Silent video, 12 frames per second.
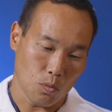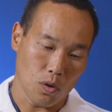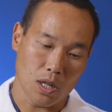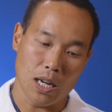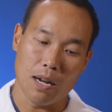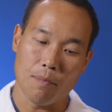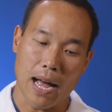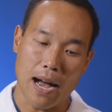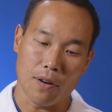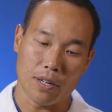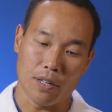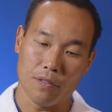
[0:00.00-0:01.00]
will come
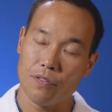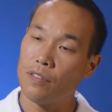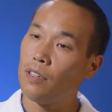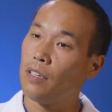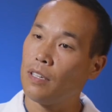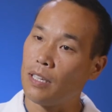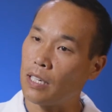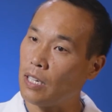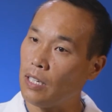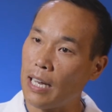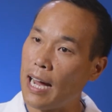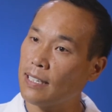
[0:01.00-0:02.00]
out of the
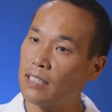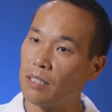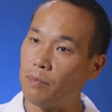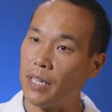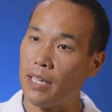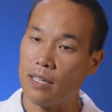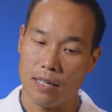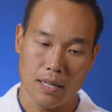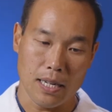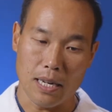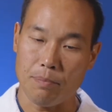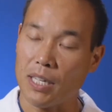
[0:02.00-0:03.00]
colostomy
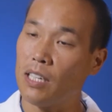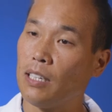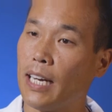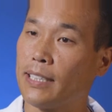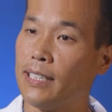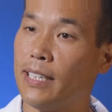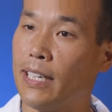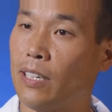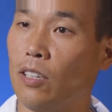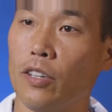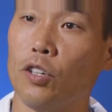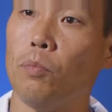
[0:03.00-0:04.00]
and be collected in
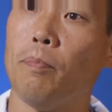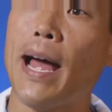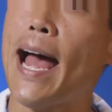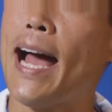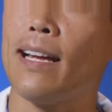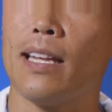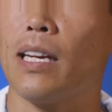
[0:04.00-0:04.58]
a little bag